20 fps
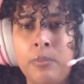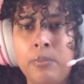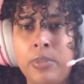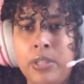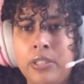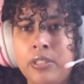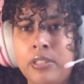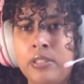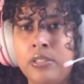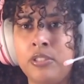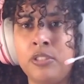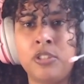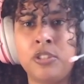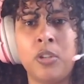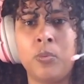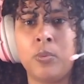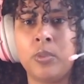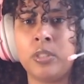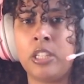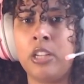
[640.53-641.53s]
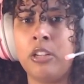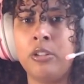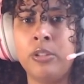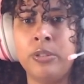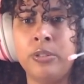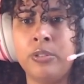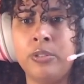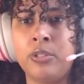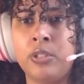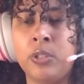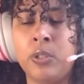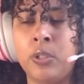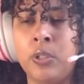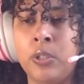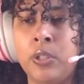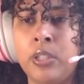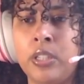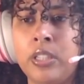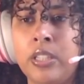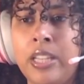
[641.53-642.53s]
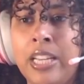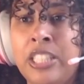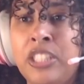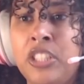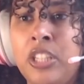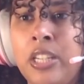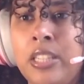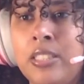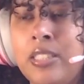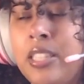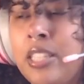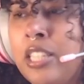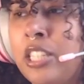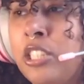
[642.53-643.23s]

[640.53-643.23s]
because you don't want to lose your agility.